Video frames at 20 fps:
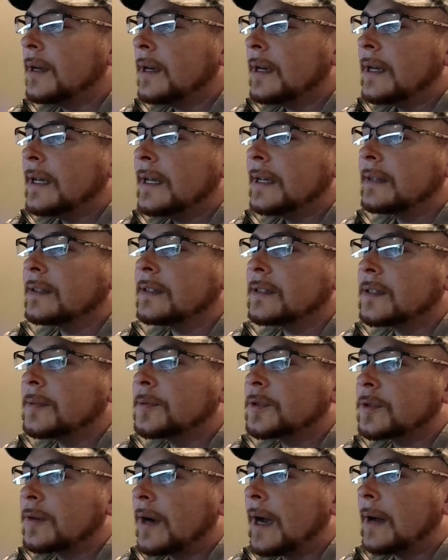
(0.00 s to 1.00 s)
hit the
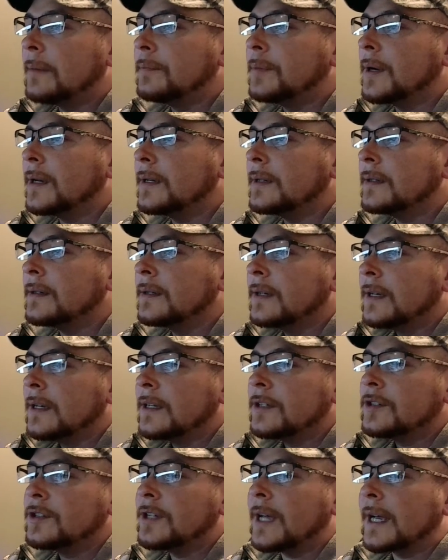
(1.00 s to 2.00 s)
subscribe button,
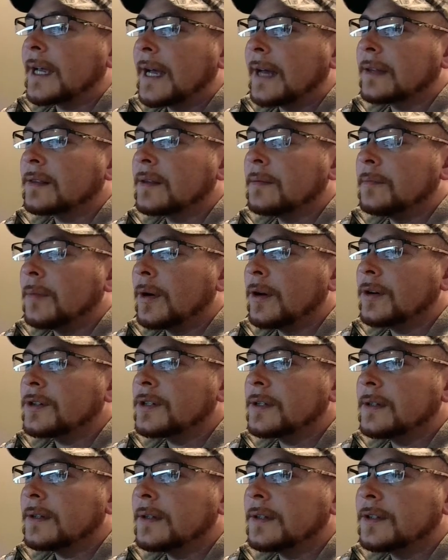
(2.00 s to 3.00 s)
check out the merch
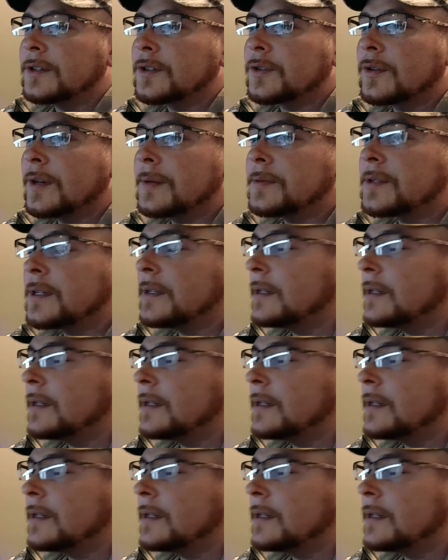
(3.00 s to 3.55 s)
in the description.